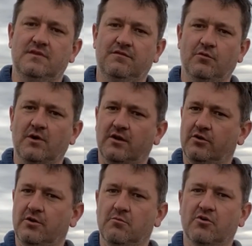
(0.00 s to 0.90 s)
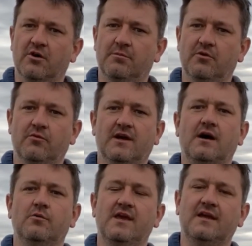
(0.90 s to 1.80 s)
If you want to learn more about
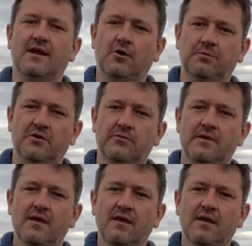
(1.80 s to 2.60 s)
how we can help you,